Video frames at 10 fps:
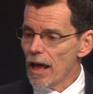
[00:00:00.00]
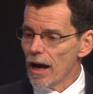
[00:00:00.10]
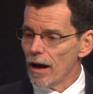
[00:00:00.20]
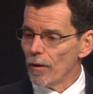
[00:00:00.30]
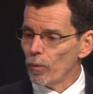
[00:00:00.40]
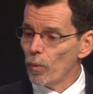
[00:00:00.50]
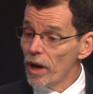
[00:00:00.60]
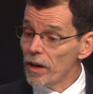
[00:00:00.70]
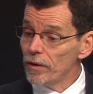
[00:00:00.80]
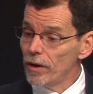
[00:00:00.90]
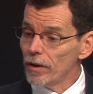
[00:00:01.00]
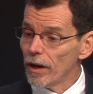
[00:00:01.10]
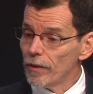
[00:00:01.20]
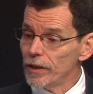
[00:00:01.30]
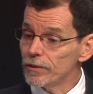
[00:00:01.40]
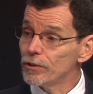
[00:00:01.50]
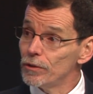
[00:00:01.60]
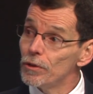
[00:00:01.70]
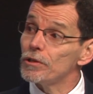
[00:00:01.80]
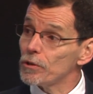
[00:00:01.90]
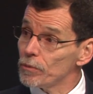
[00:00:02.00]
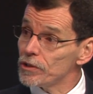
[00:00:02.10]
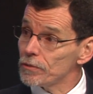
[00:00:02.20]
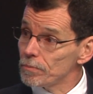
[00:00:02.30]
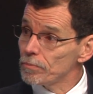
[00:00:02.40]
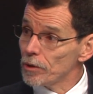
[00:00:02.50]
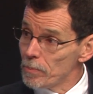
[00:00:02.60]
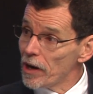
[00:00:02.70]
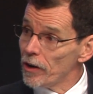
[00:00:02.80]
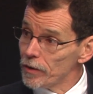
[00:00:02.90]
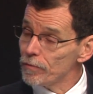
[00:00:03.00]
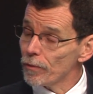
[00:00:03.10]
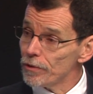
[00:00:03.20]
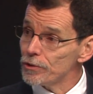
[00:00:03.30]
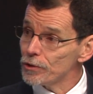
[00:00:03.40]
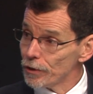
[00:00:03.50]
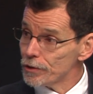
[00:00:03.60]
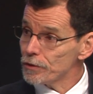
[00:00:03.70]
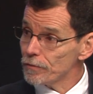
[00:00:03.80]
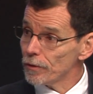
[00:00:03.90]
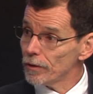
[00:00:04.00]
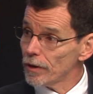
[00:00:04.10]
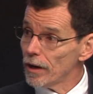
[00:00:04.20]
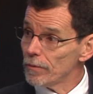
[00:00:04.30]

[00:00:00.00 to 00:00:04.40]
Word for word: uh, when uh, the institution was preparing for the search for uh,